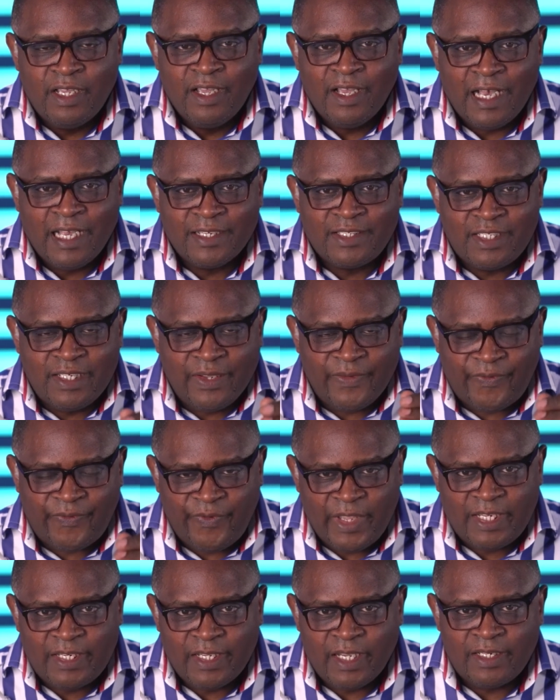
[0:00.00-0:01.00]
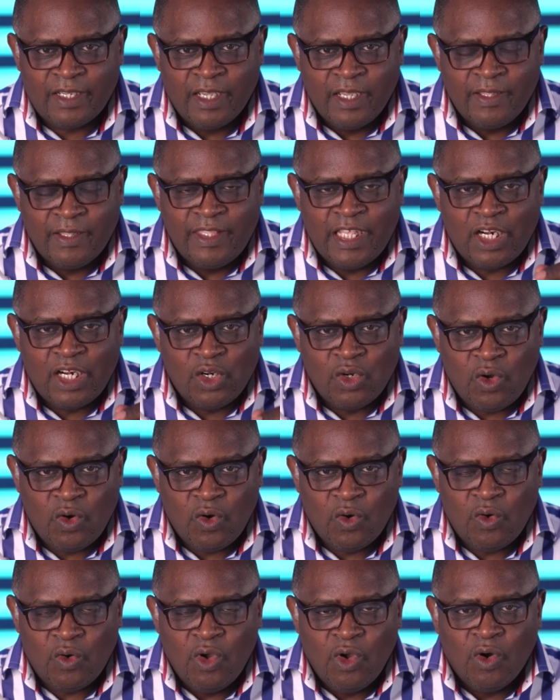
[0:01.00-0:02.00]
has defeated the
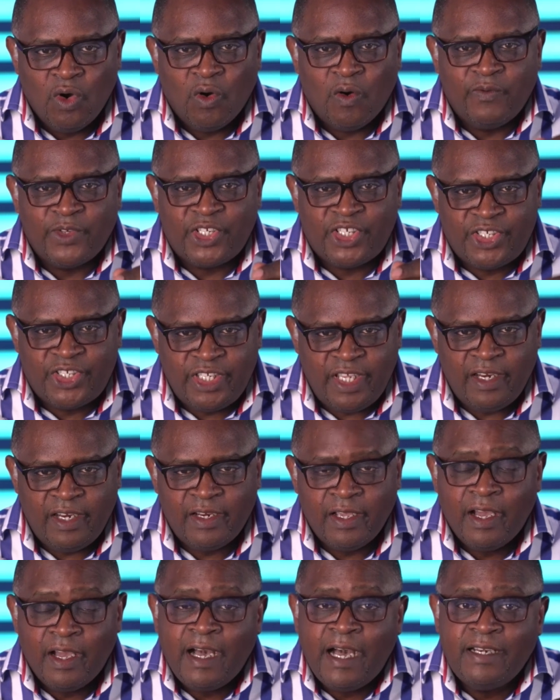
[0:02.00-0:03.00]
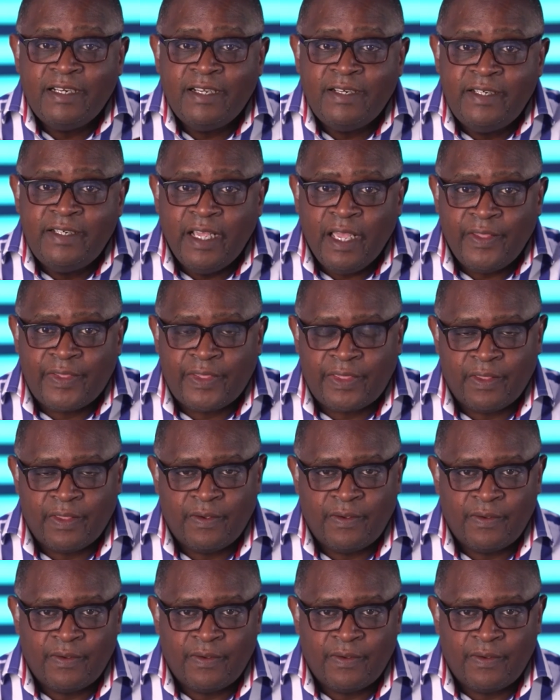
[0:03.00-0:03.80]
law of sin and death.